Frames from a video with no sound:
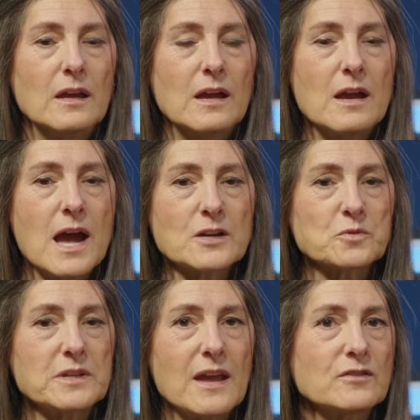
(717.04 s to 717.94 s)

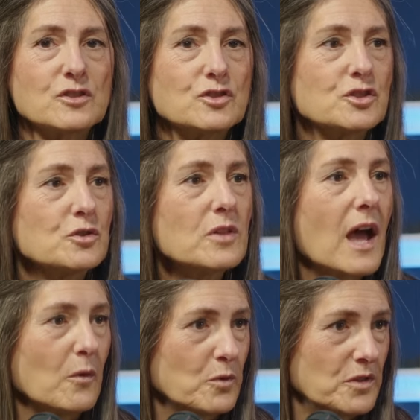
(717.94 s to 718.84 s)
actually having to do
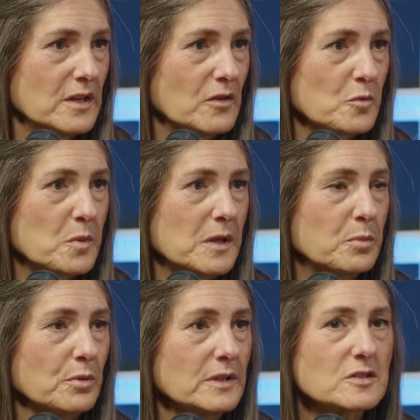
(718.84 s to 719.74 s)
that with the other
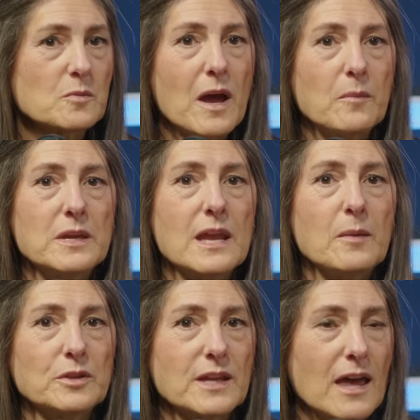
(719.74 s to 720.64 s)
people. It's about being
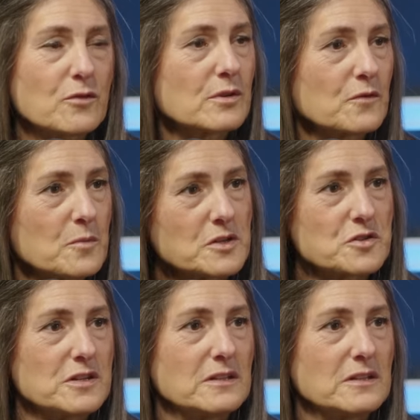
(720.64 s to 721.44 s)
able to gather information and